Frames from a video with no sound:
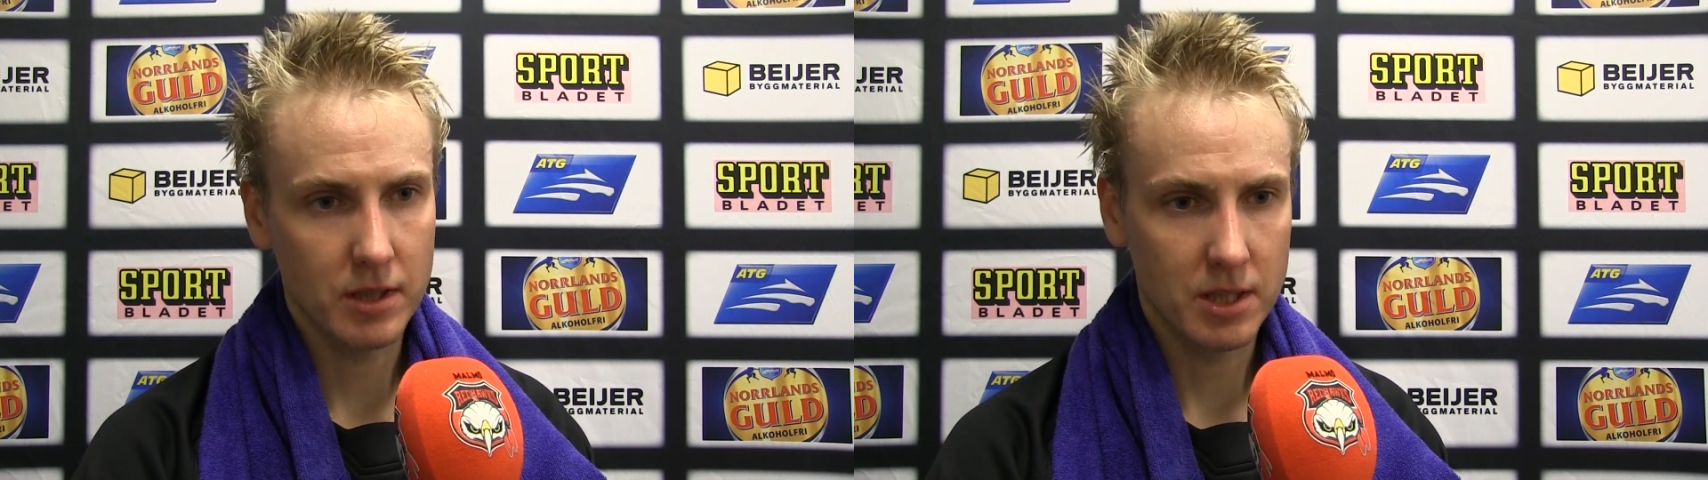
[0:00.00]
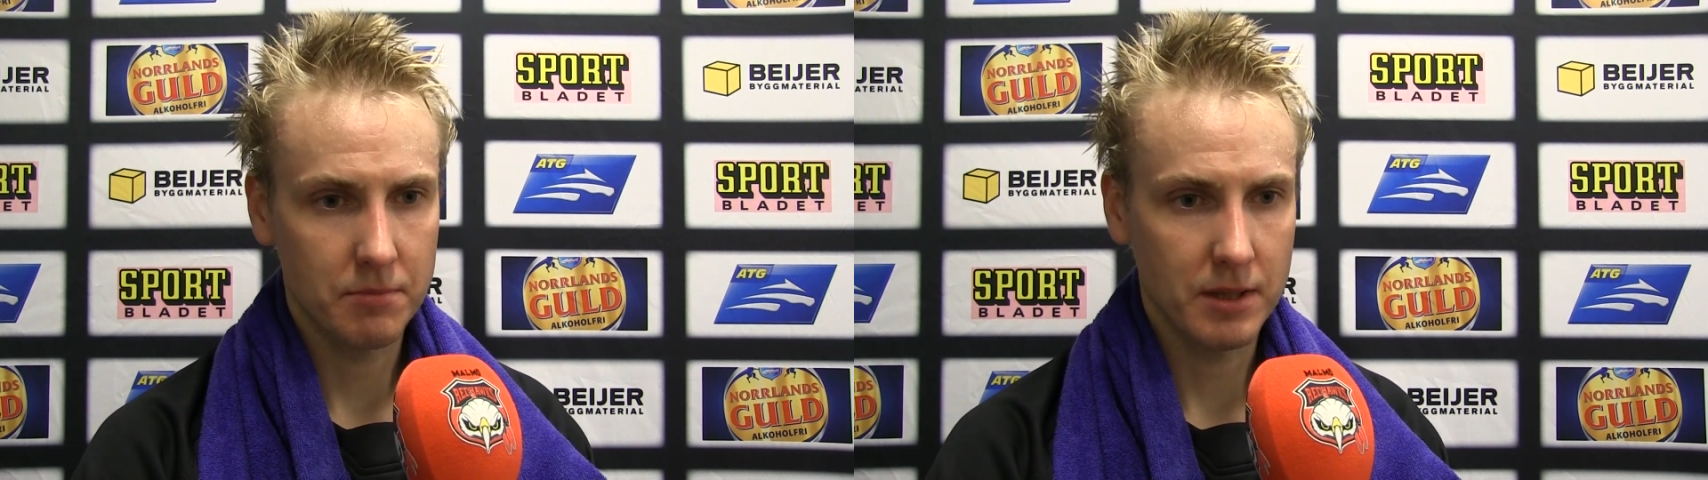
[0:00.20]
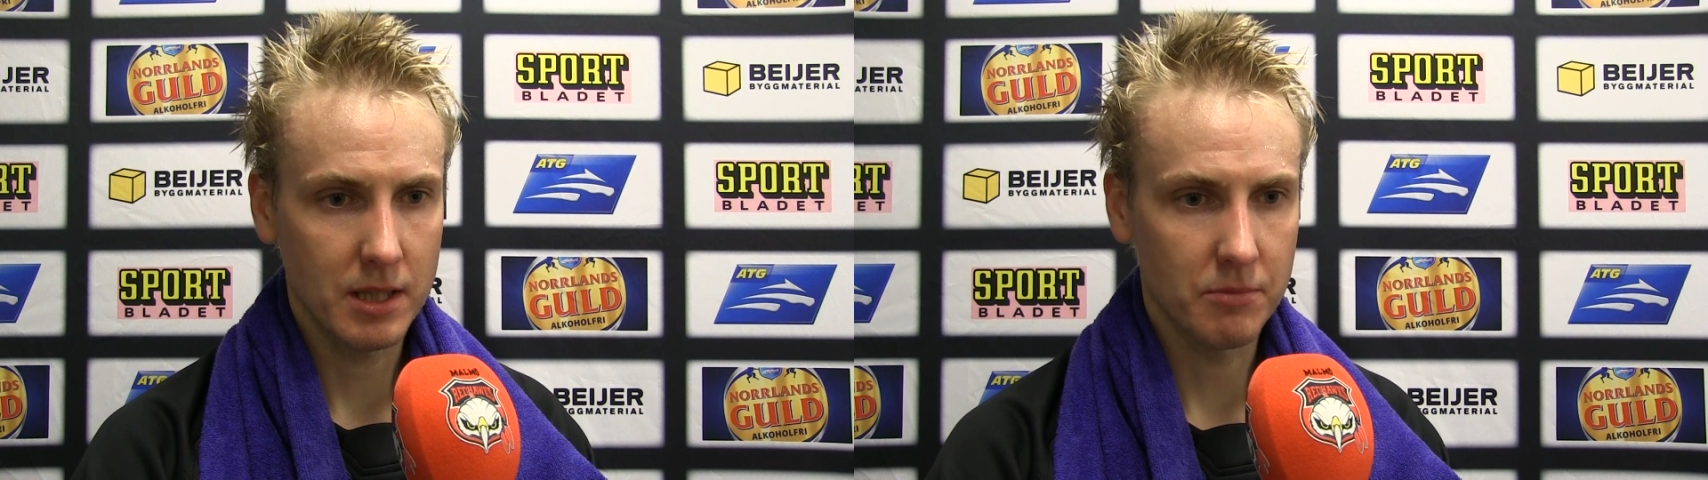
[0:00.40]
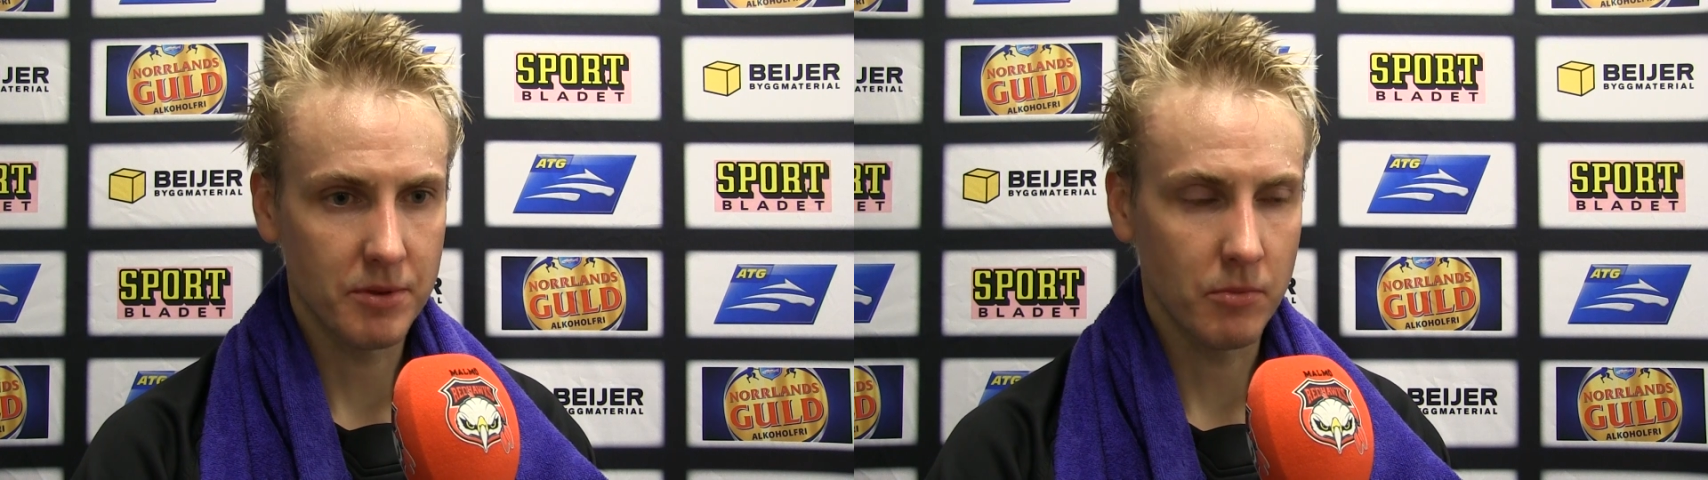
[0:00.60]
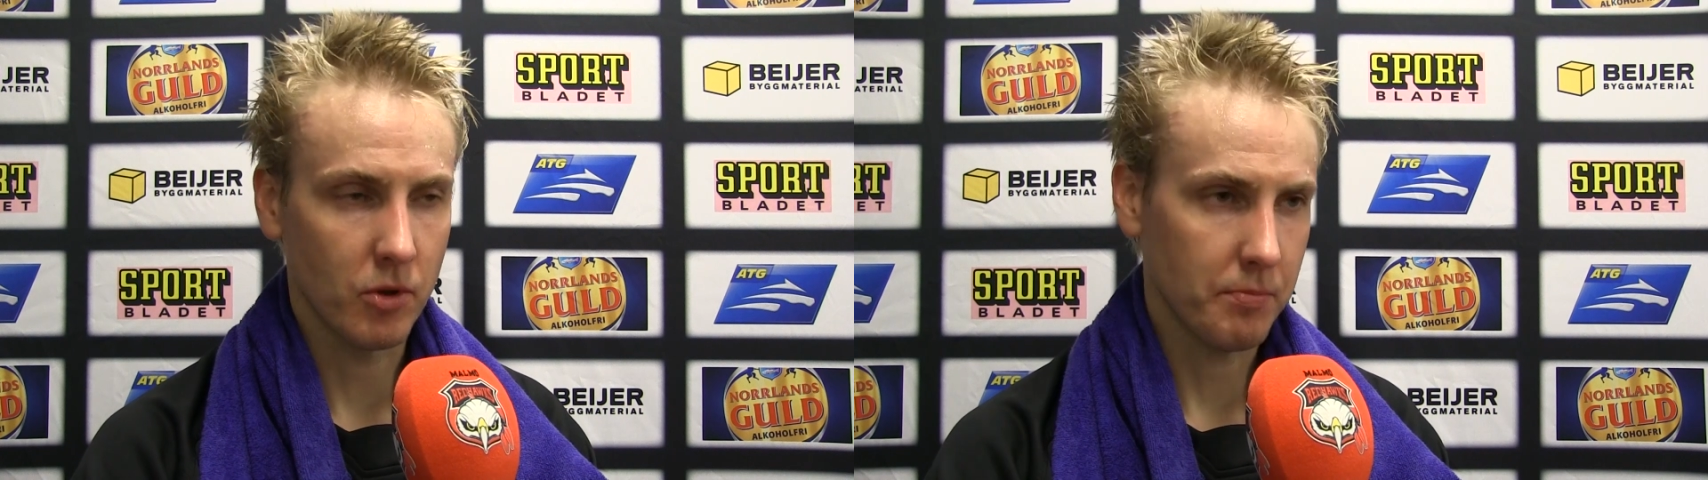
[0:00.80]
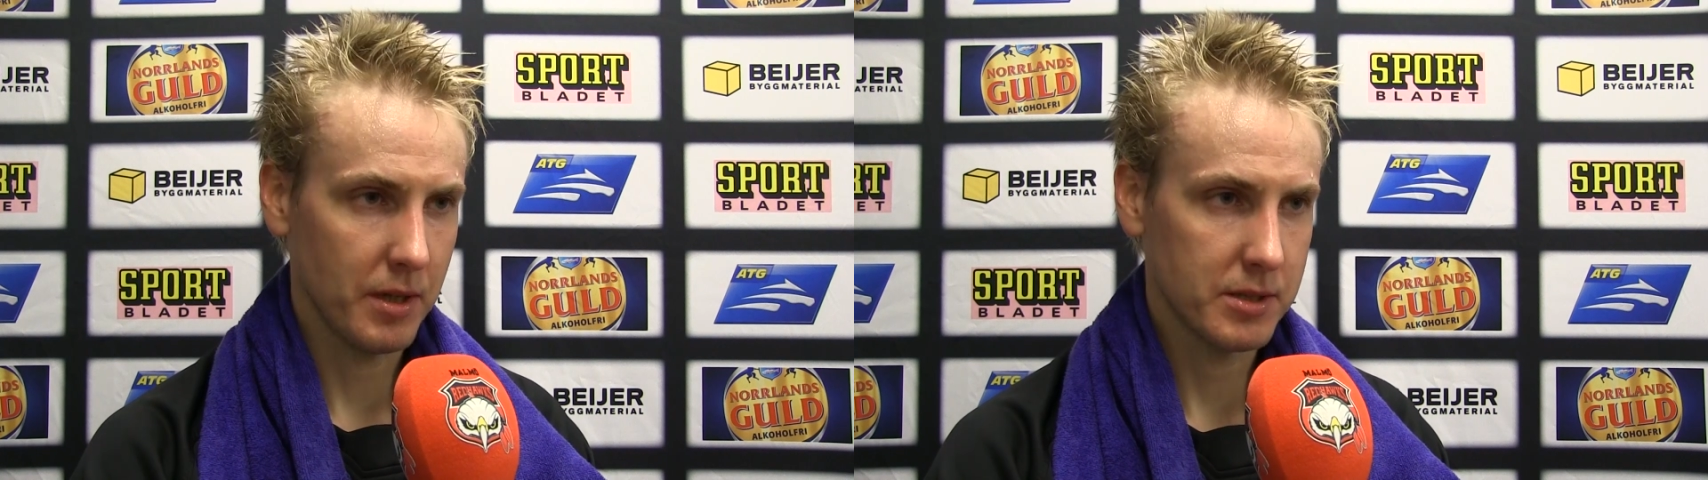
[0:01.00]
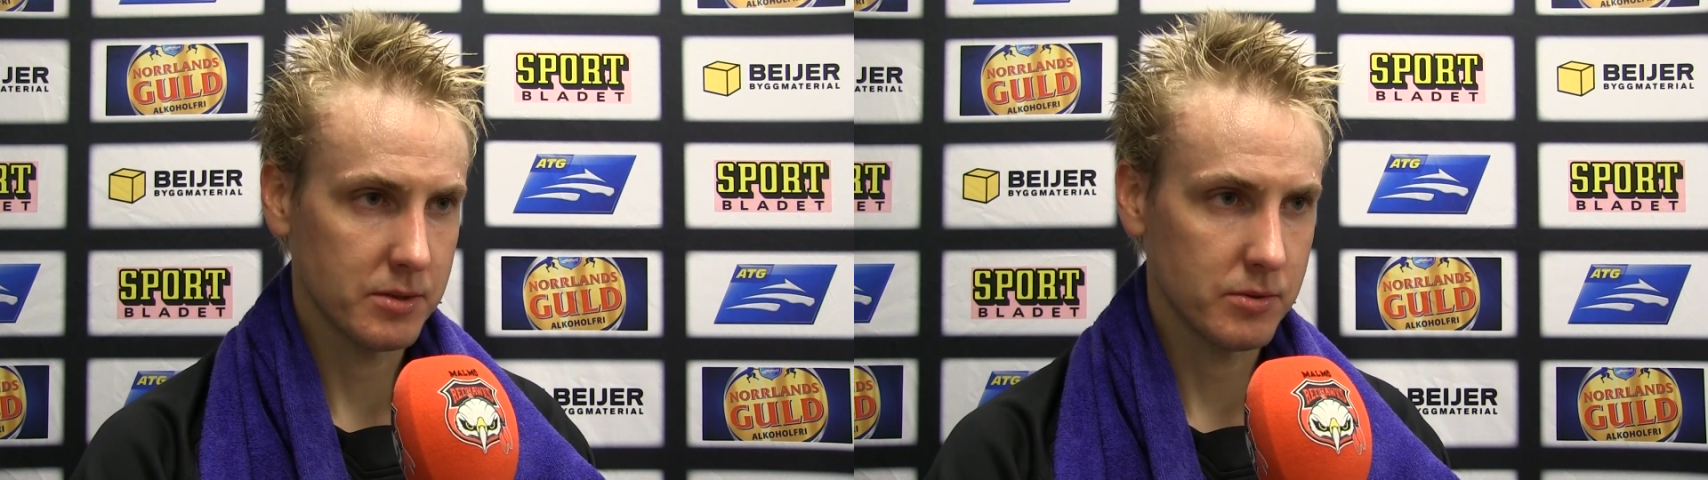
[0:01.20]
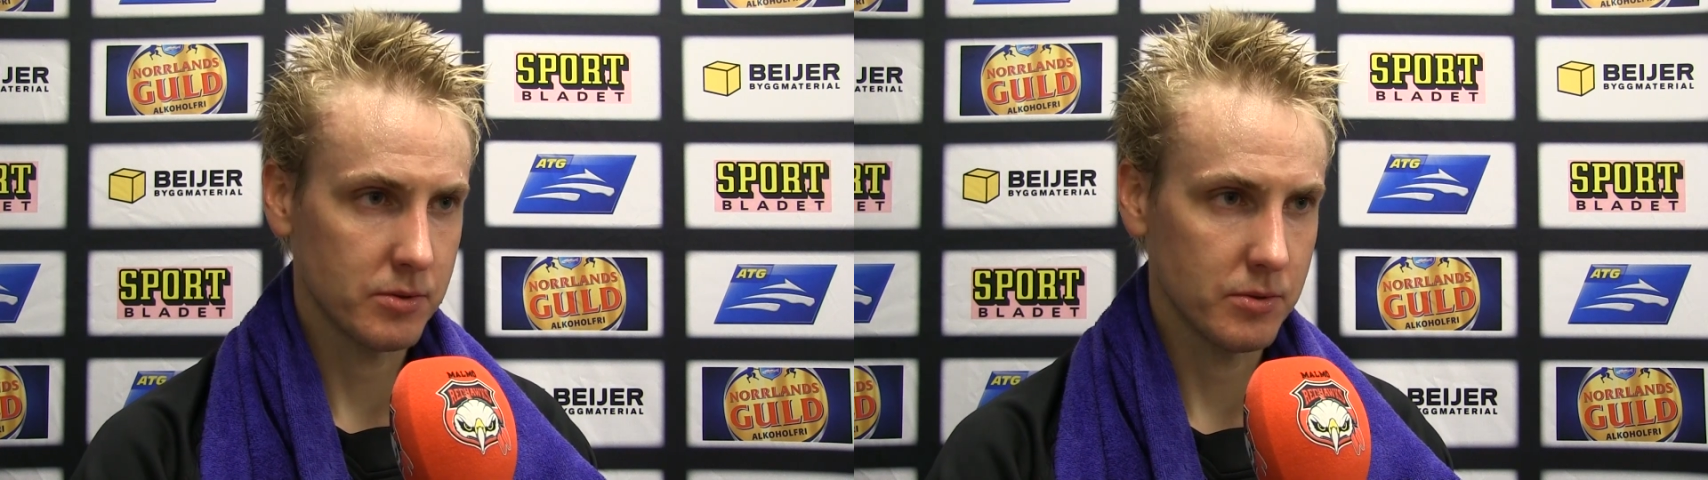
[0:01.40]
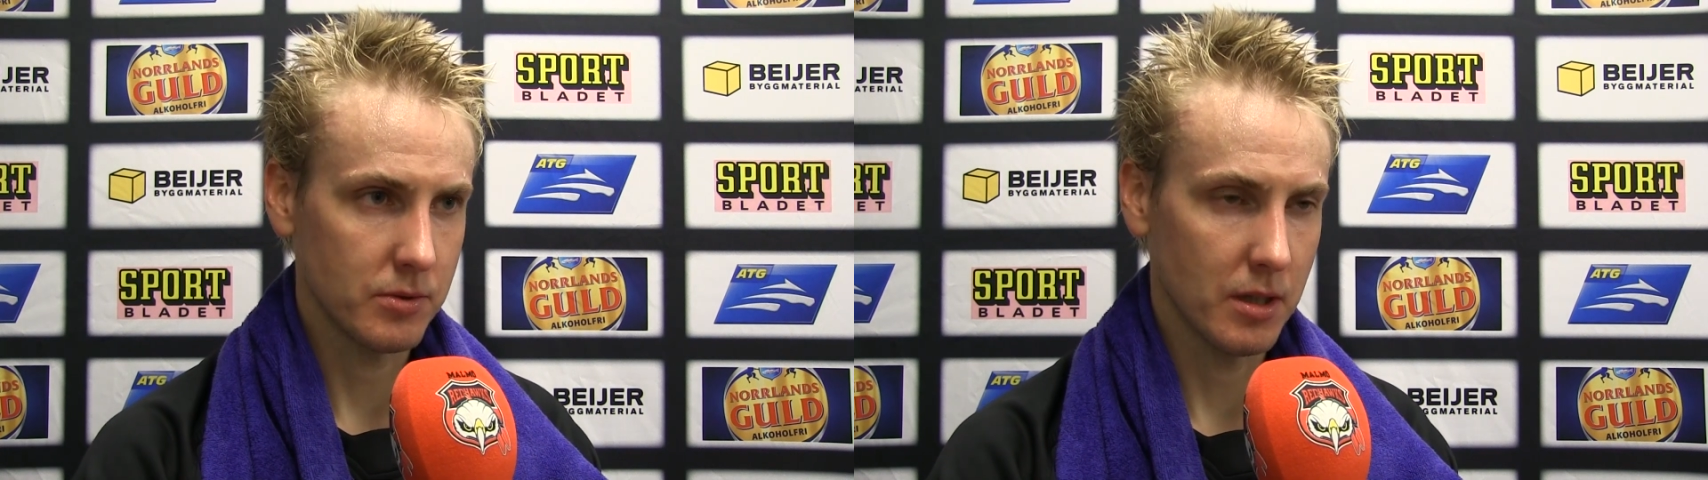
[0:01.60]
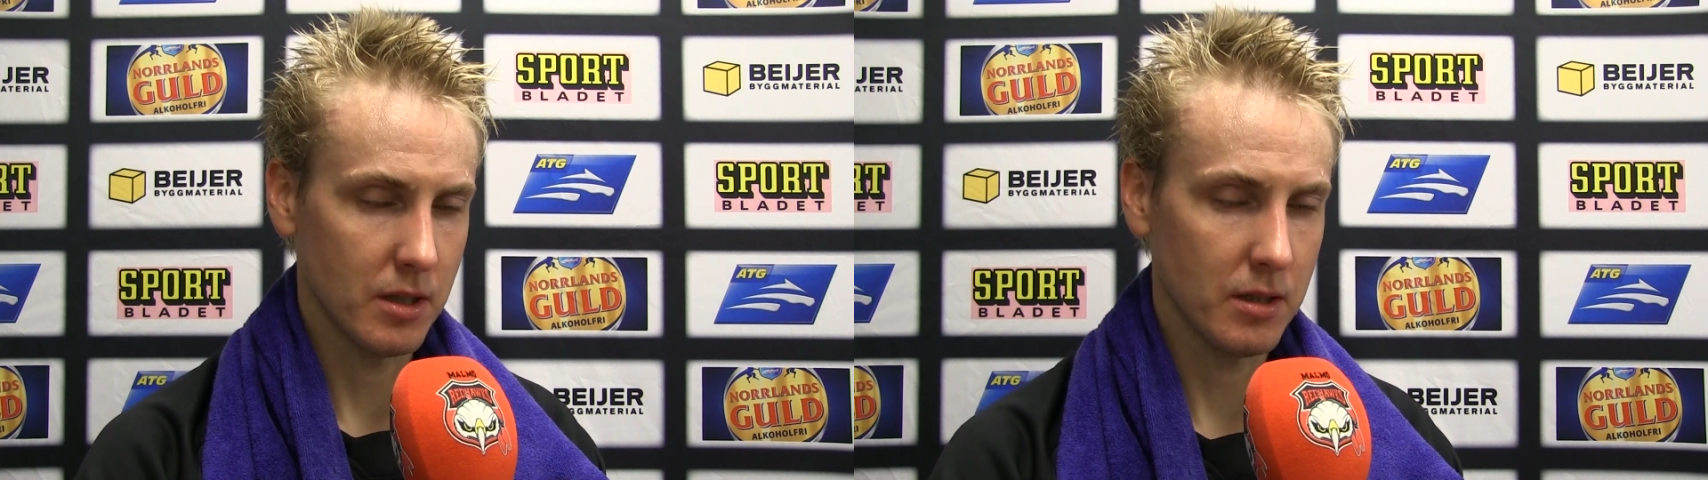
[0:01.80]
you got to be a little bit more patient to
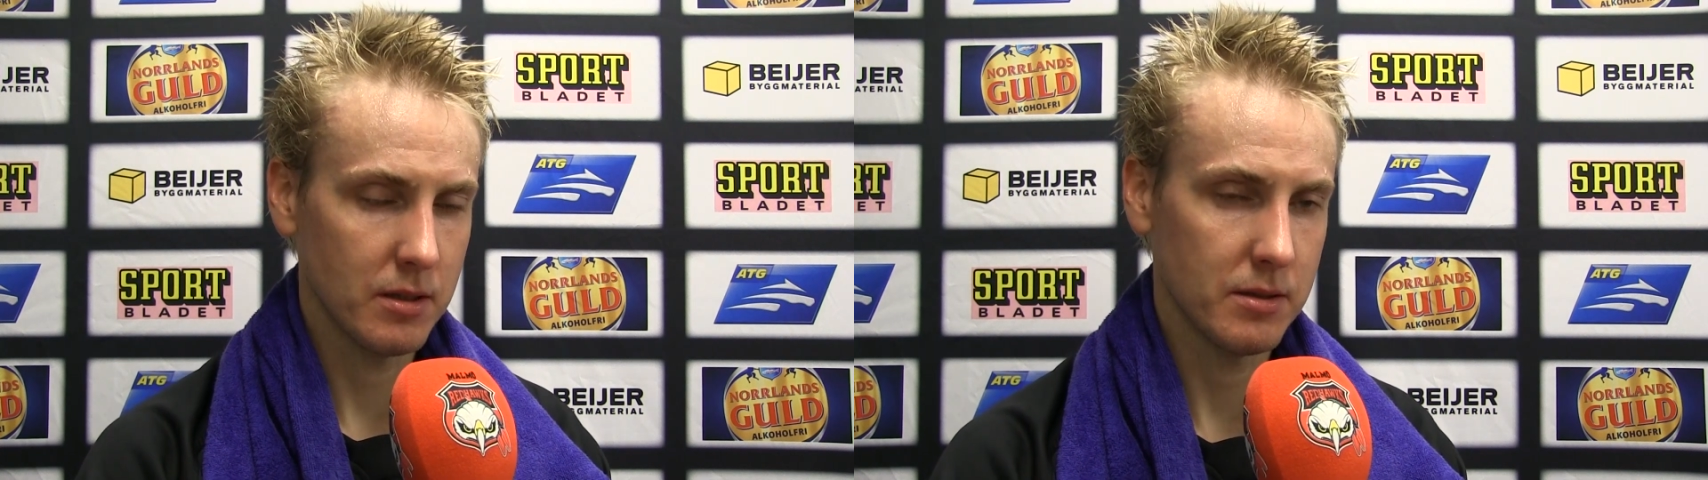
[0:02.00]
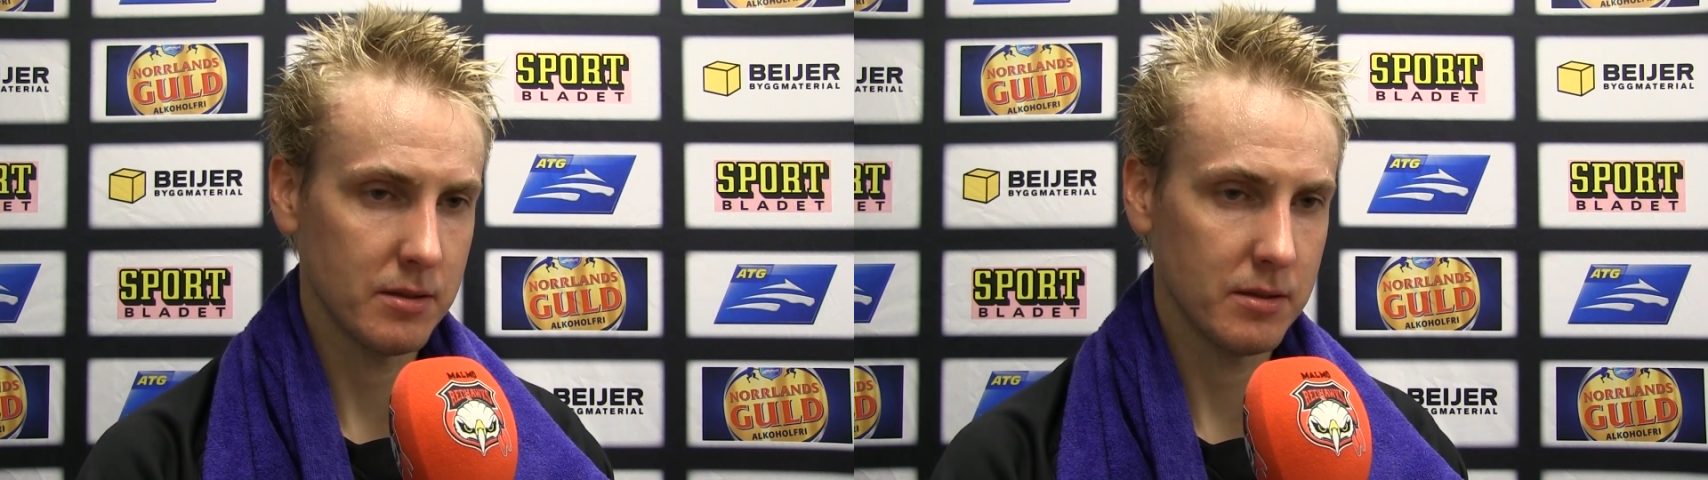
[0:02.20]
uh,